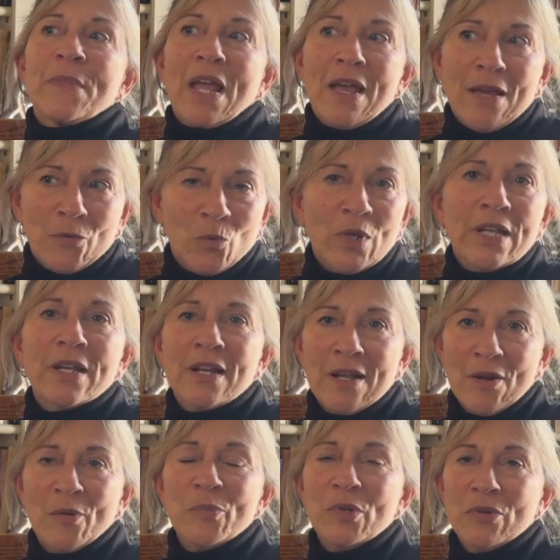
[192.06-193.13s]
And we can
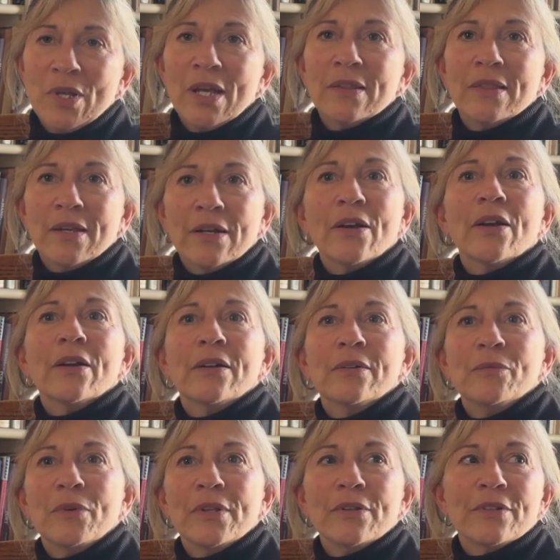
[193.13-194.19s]
help you get there,
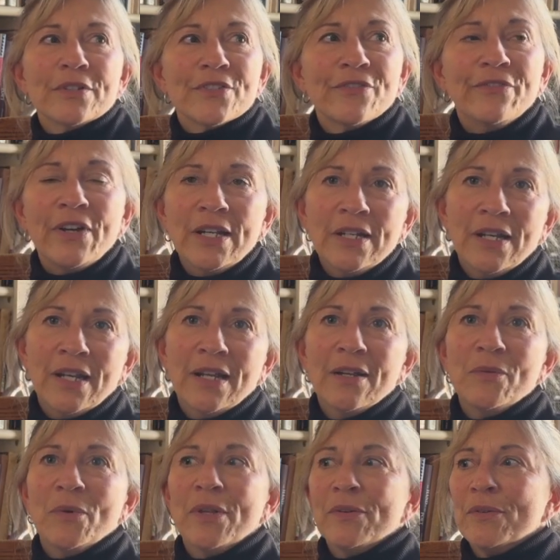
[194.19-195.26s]
whether it's
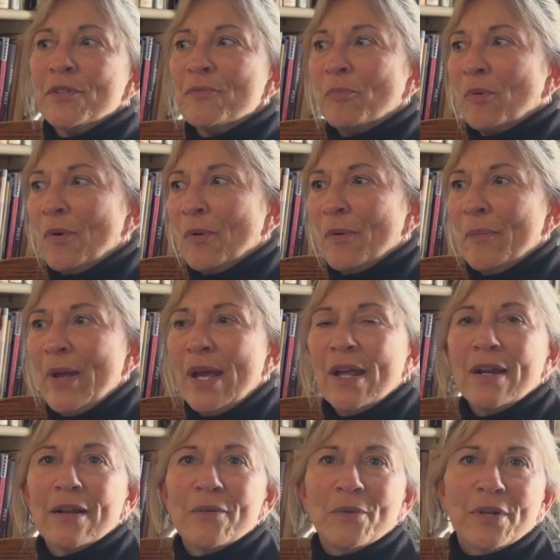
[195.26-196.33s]
funding, whether it's
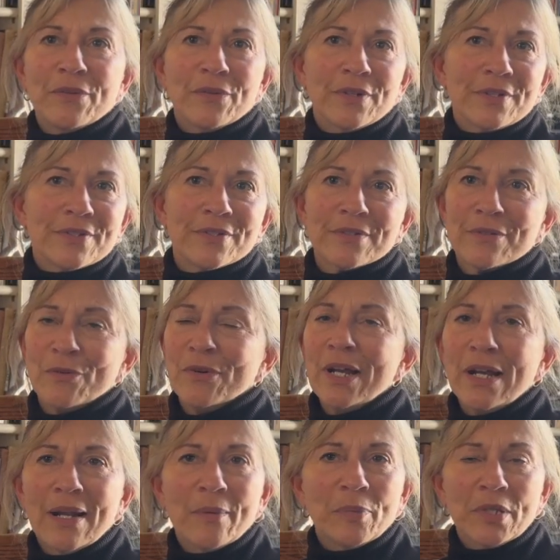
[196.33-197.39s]
programmatic, whether it's
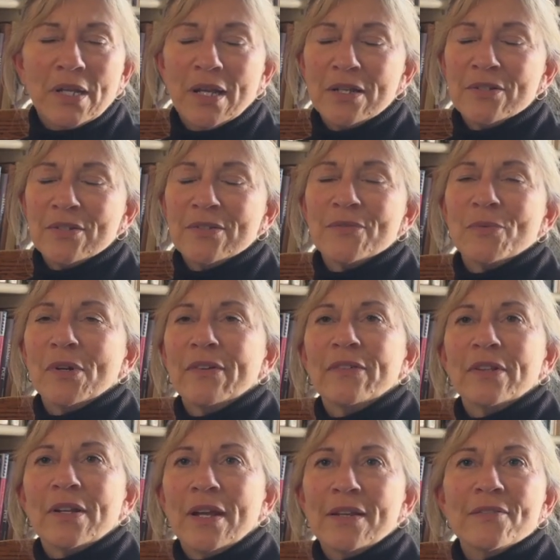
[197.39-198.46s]
grant applications, whatever
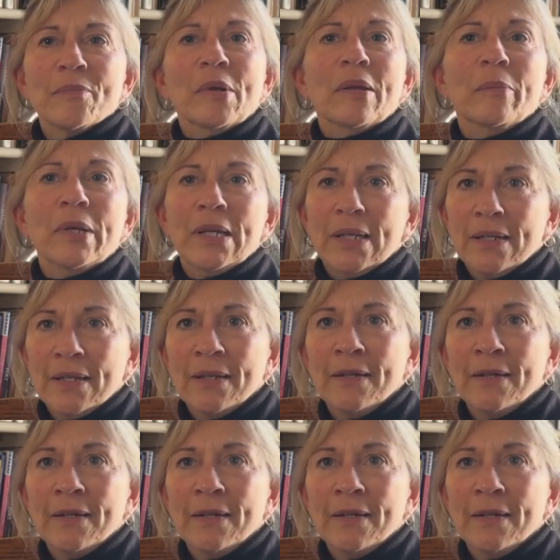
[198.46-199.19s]
the case may be.